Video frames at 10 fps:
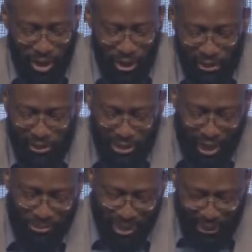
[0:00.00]
In
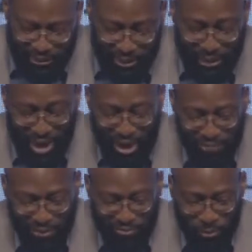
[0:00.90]
Psalms 89,
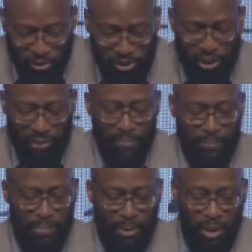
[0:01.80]
verse 14,
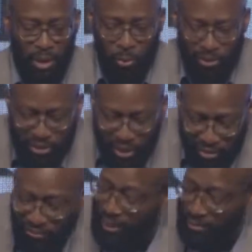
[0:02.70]
we
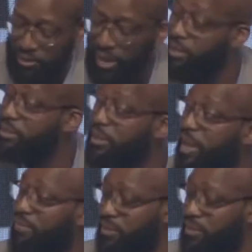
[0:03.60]
see Psalms 89, verse